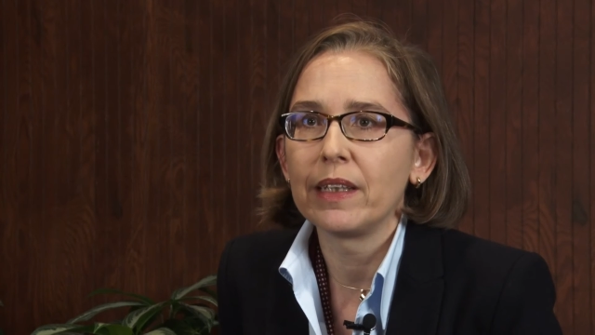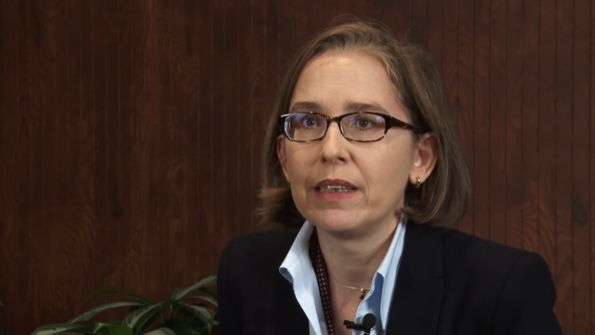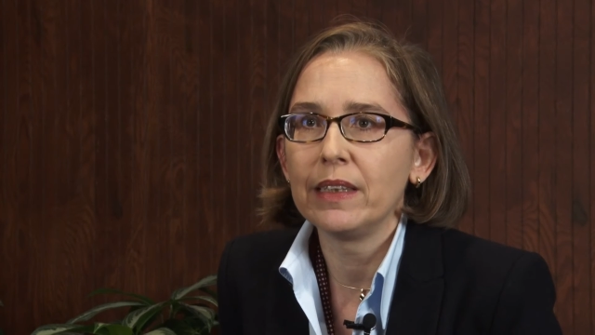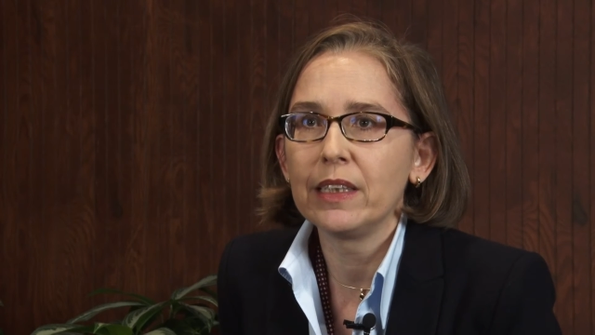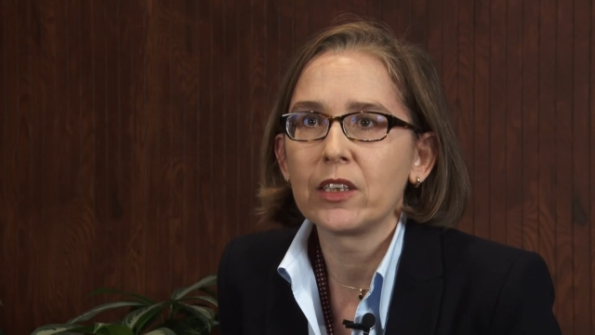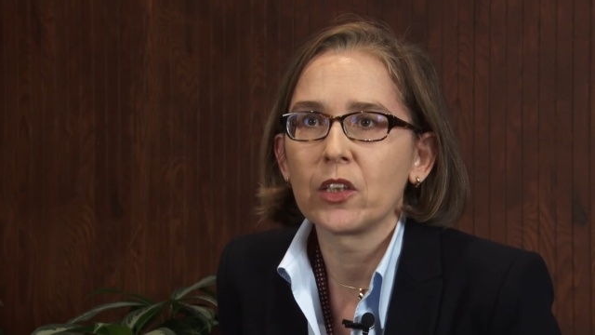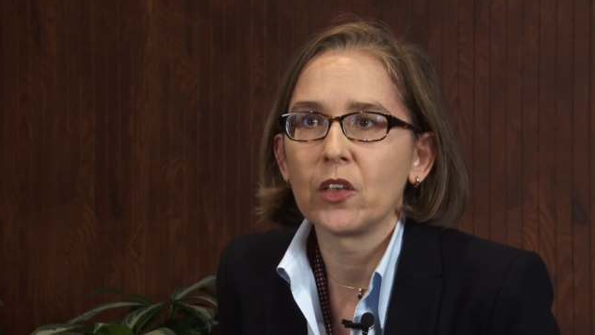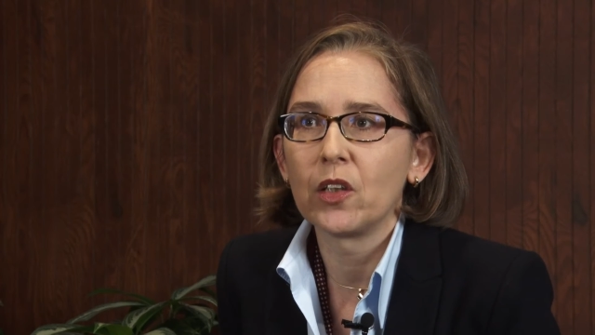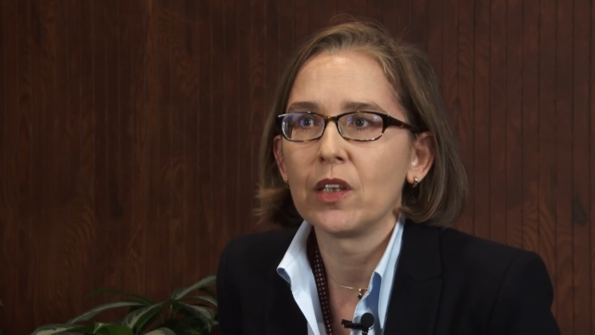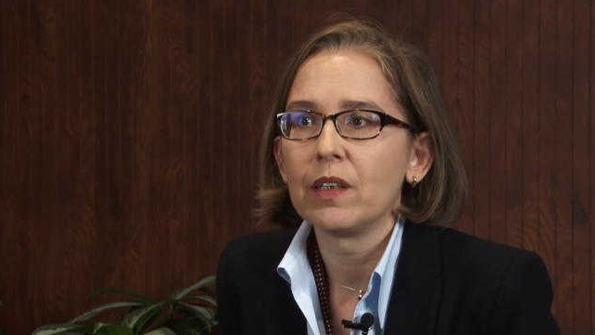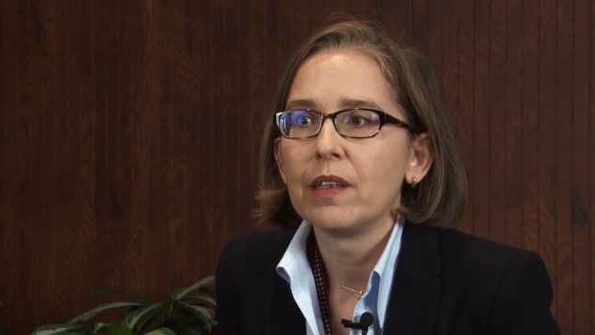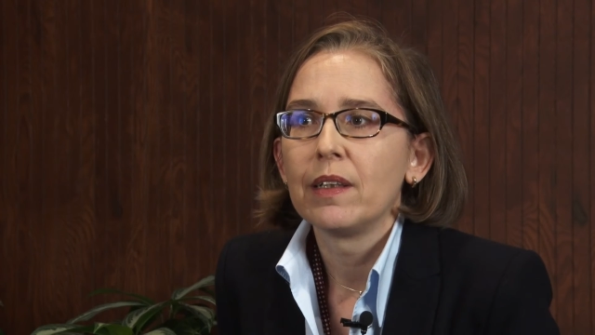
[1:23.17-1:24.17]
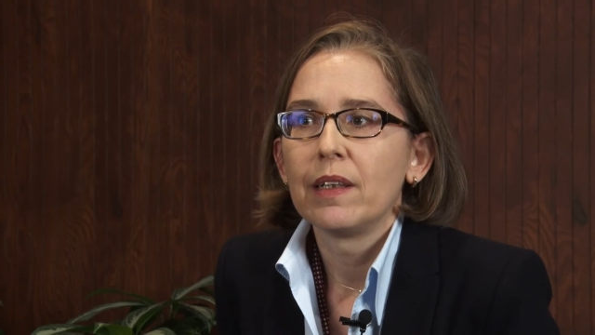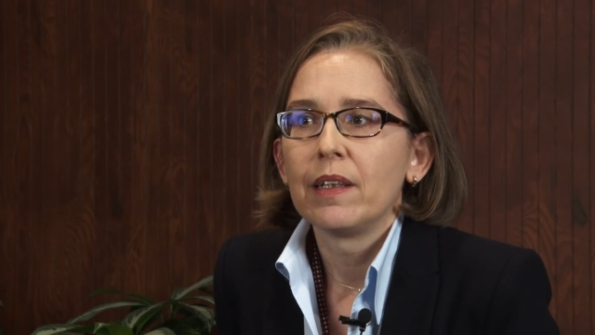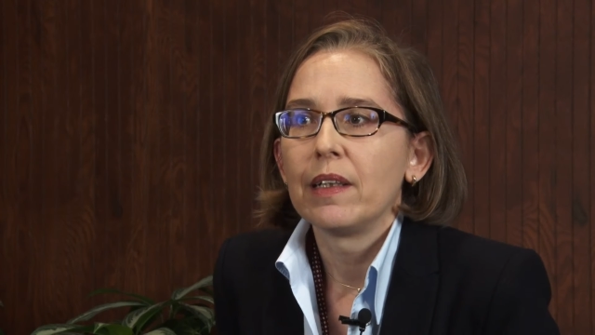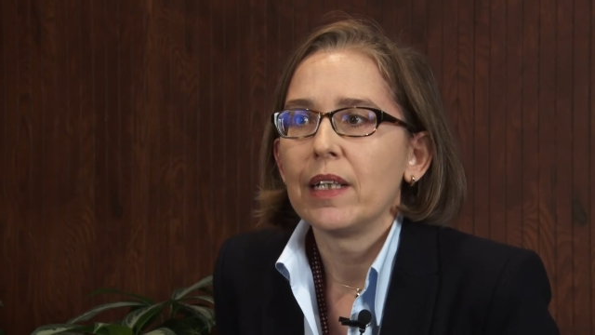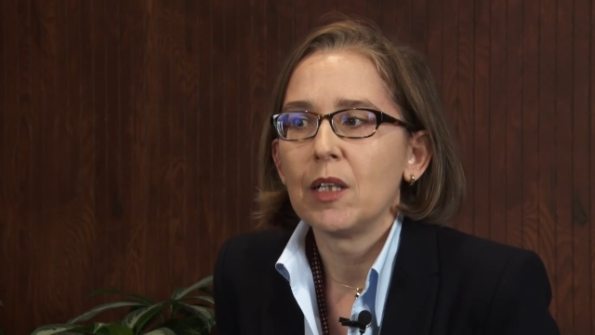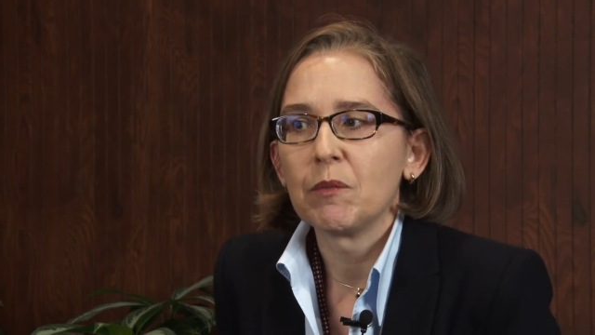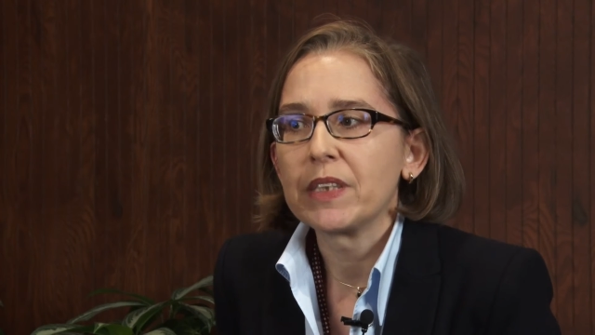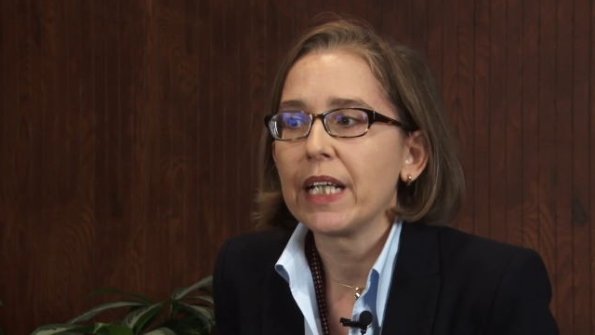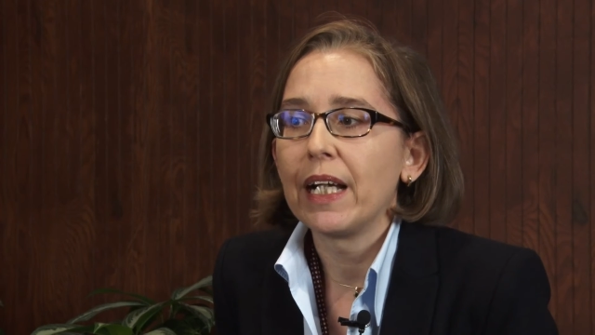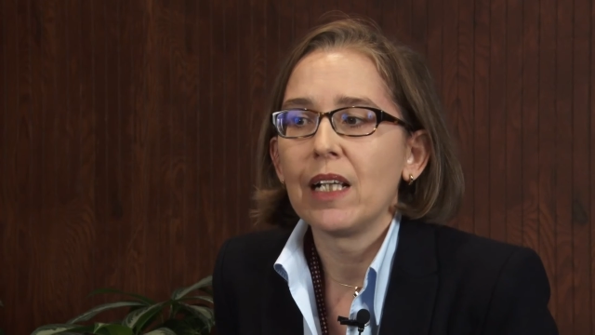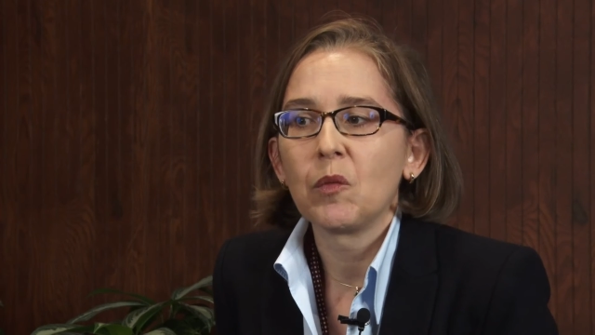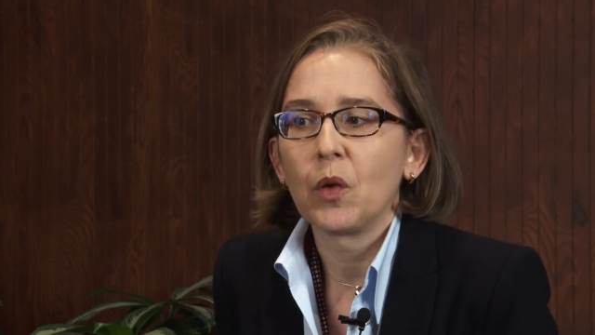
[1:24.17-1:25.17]
They need to
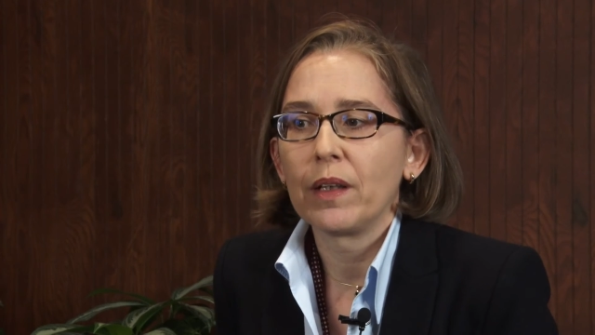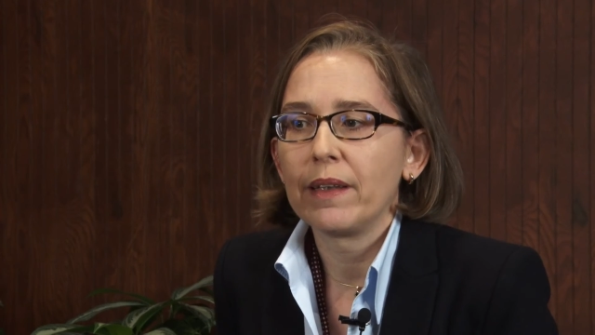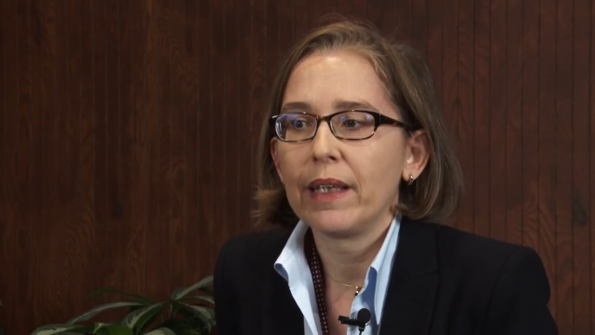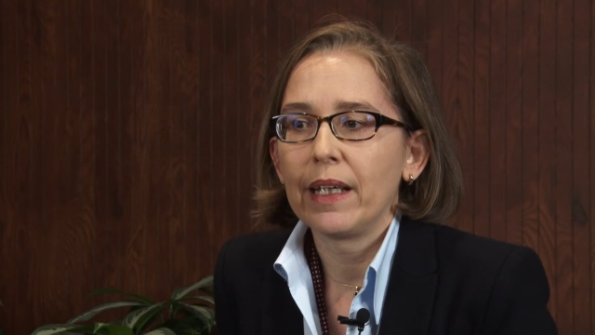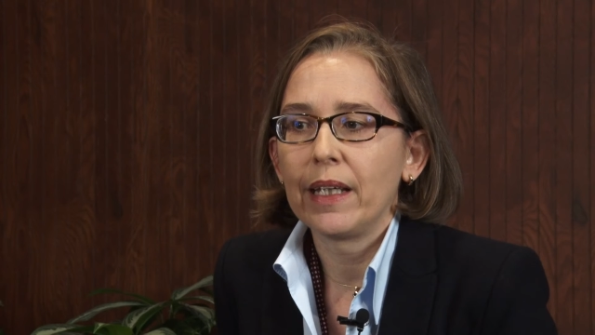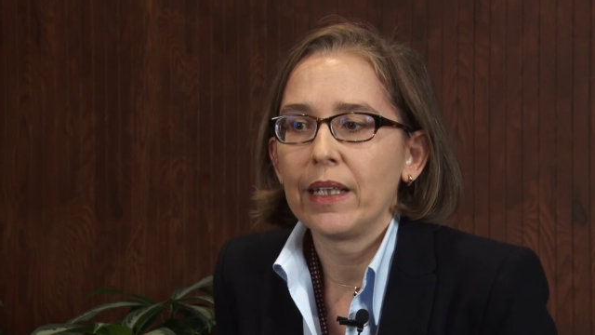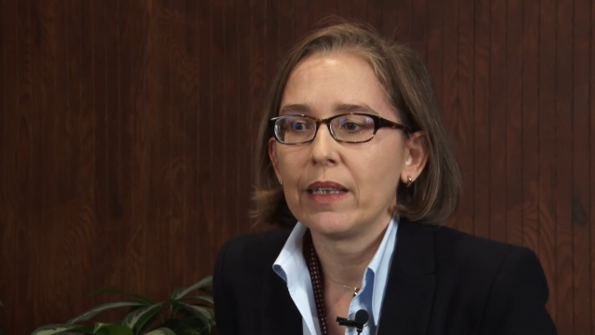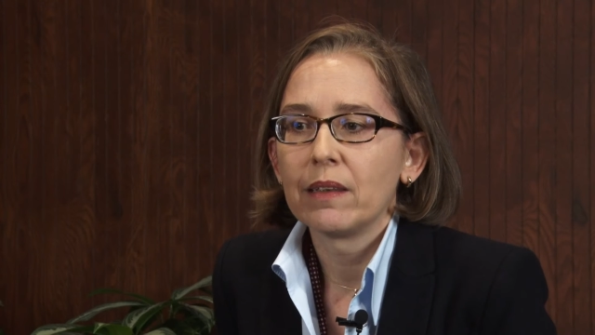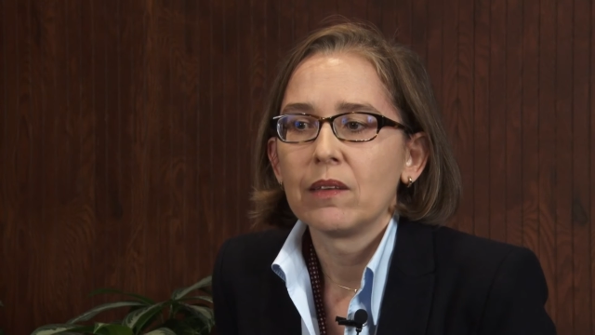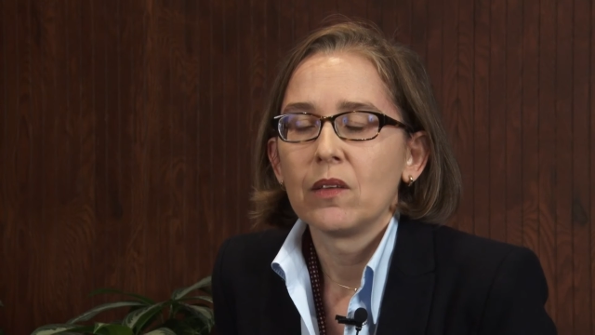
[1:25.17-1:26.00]
tell what they